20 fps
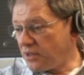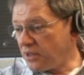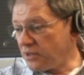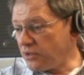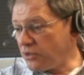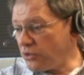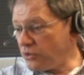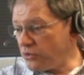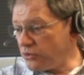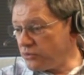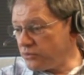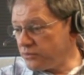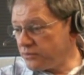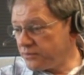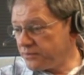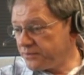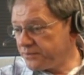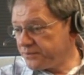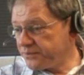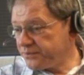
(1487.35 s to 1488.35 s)
Hello?
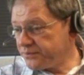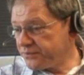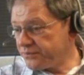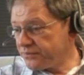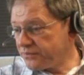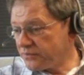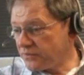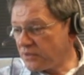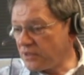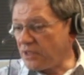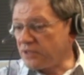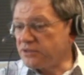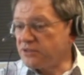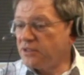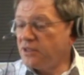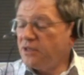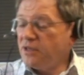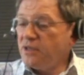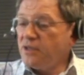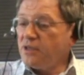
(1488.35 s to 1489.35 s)

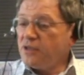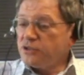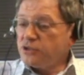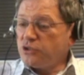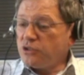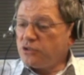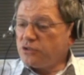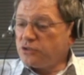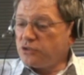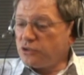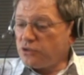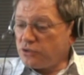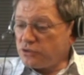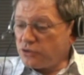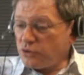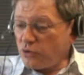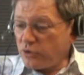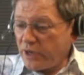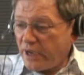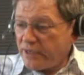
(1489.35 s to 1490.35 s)
Yes.
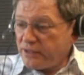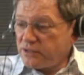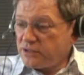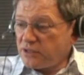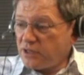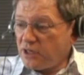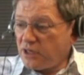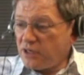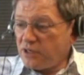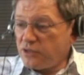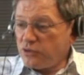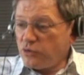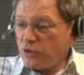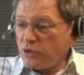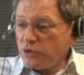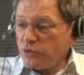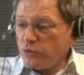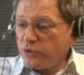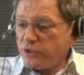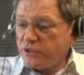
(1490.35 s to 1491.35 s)
So guys, you
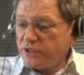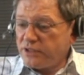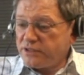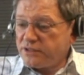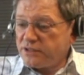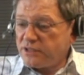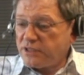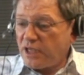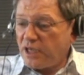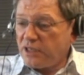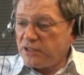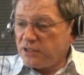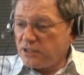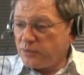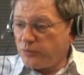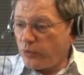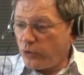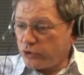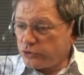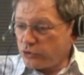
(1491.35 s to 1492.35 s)
are looking at the
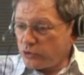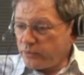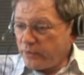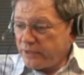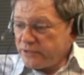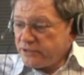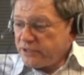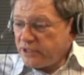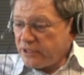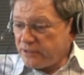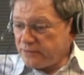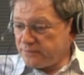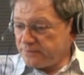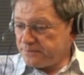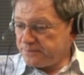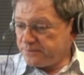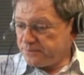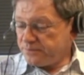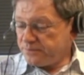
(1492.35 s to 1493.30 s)
dialog box on my screen.